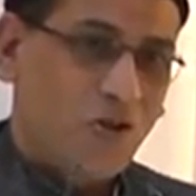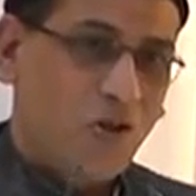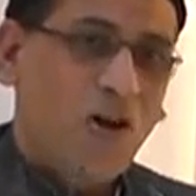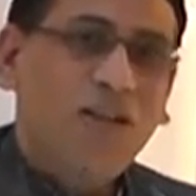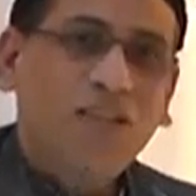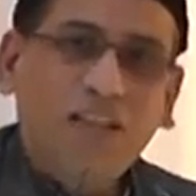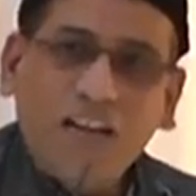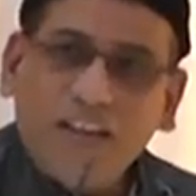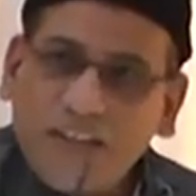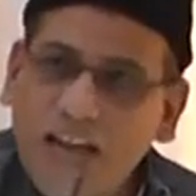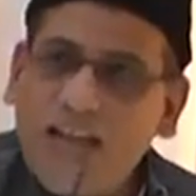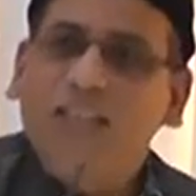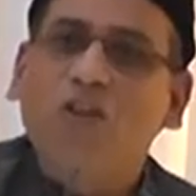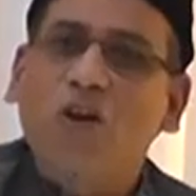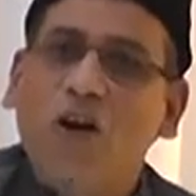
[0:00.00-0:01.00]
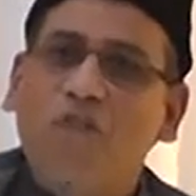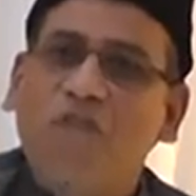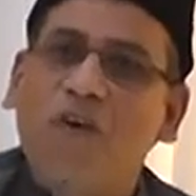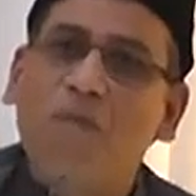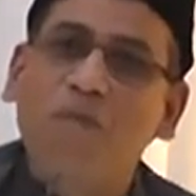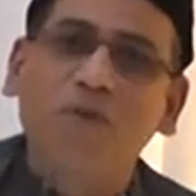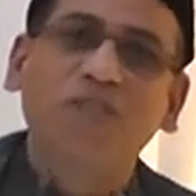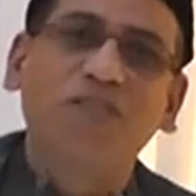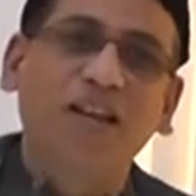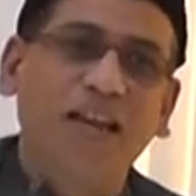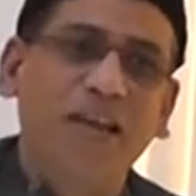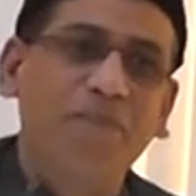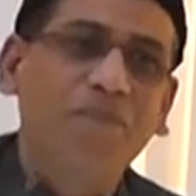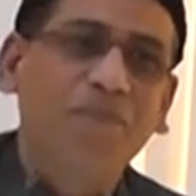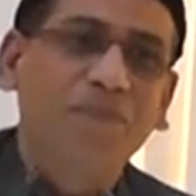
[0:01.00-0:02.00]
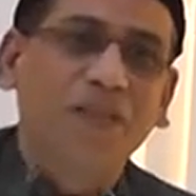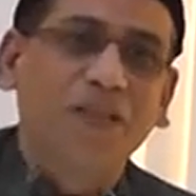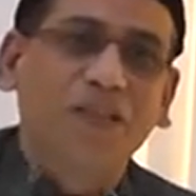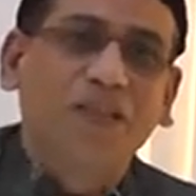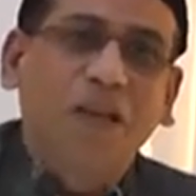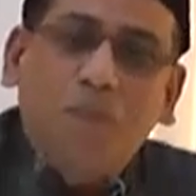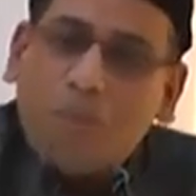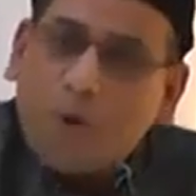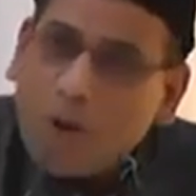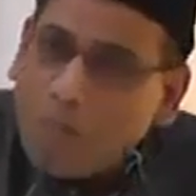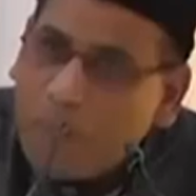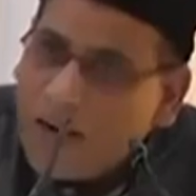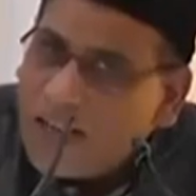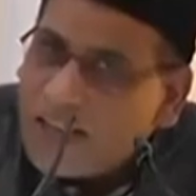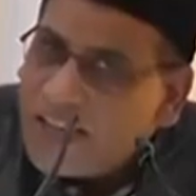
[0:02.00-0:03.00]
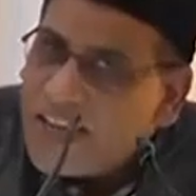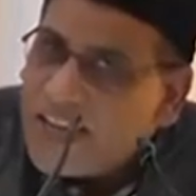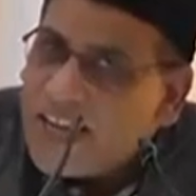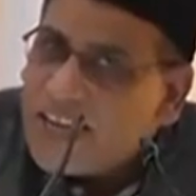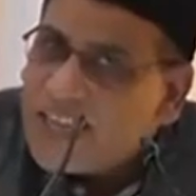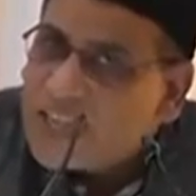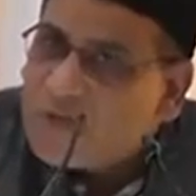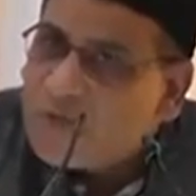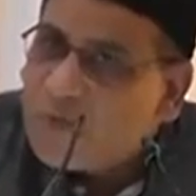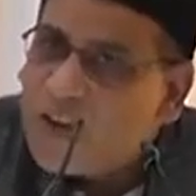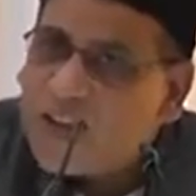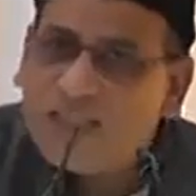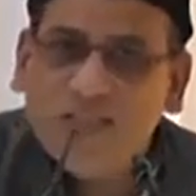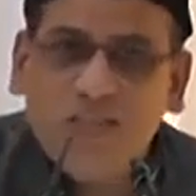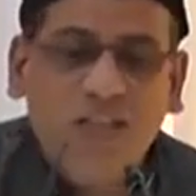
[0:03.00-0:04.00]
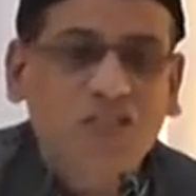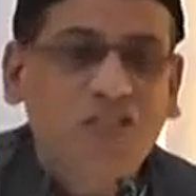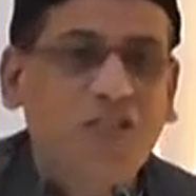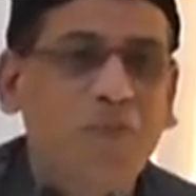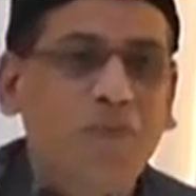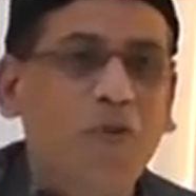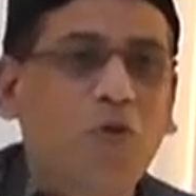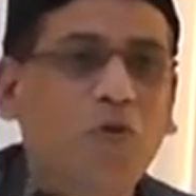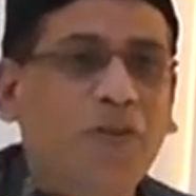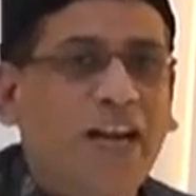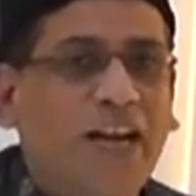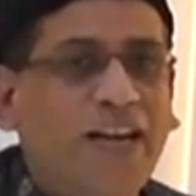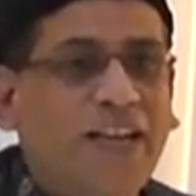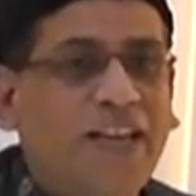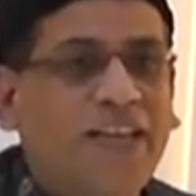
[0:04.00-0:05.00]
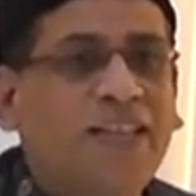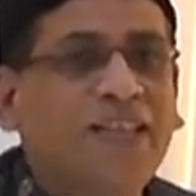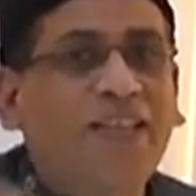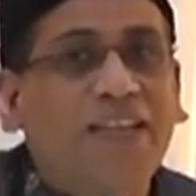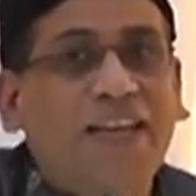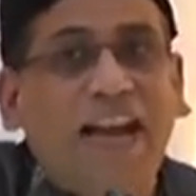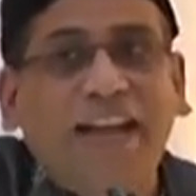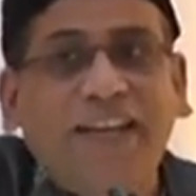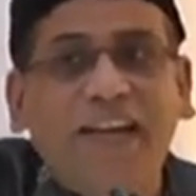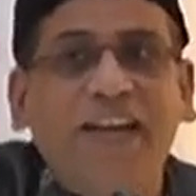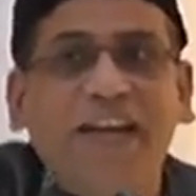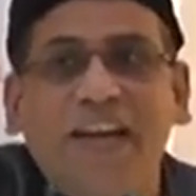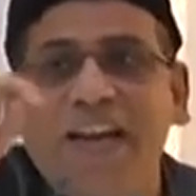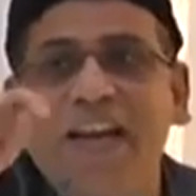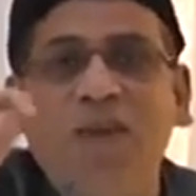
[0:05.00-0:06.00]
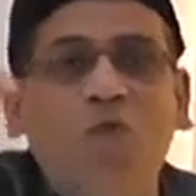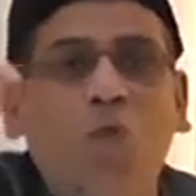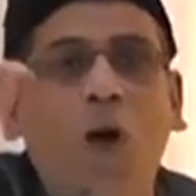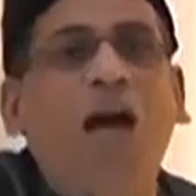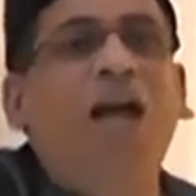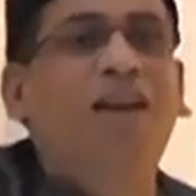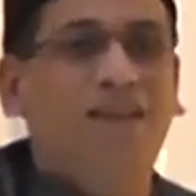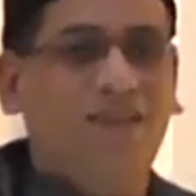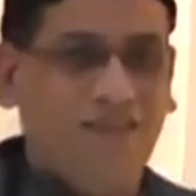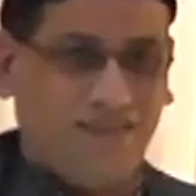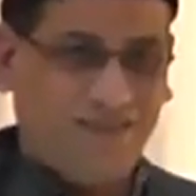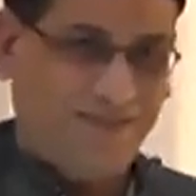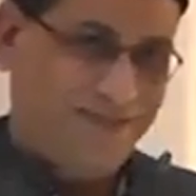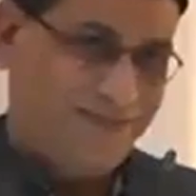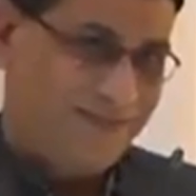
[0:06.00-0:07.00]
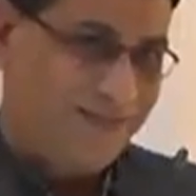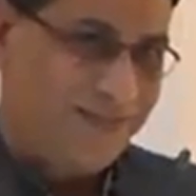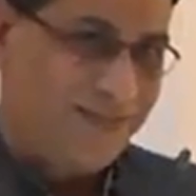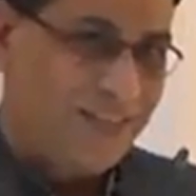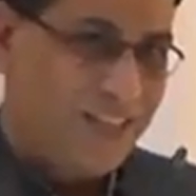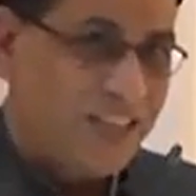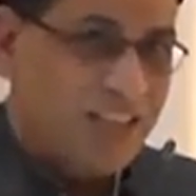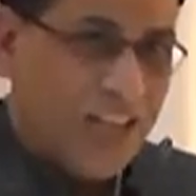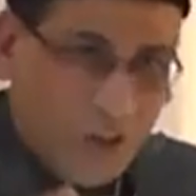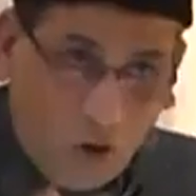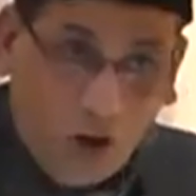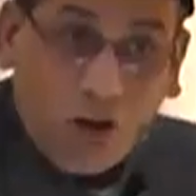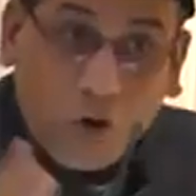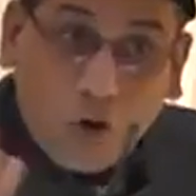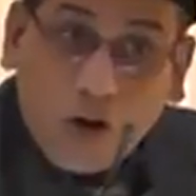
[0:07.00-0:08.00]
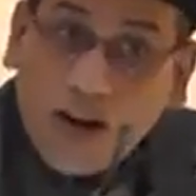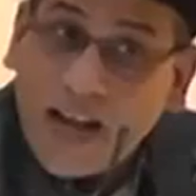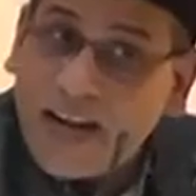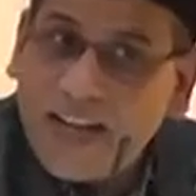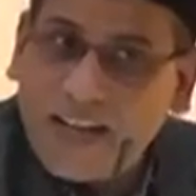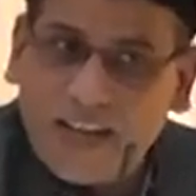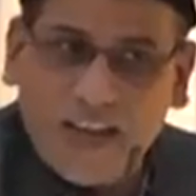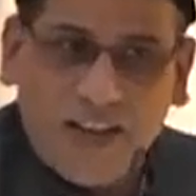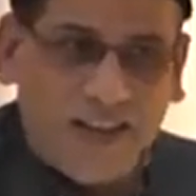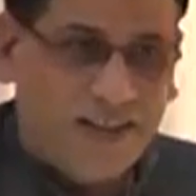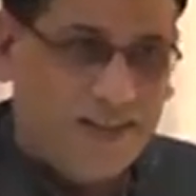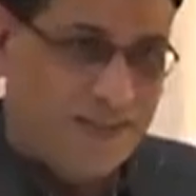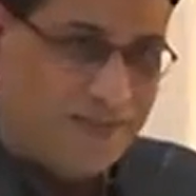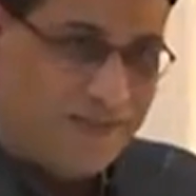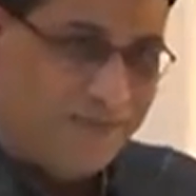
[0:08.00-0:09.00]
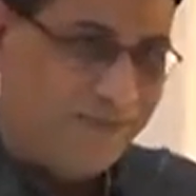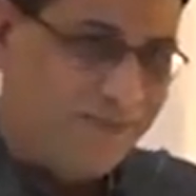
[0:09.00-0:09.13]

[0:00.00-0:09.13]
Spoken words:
On the death of a Muslim, the property is first distributed in category 1. These are called Quranic heirs.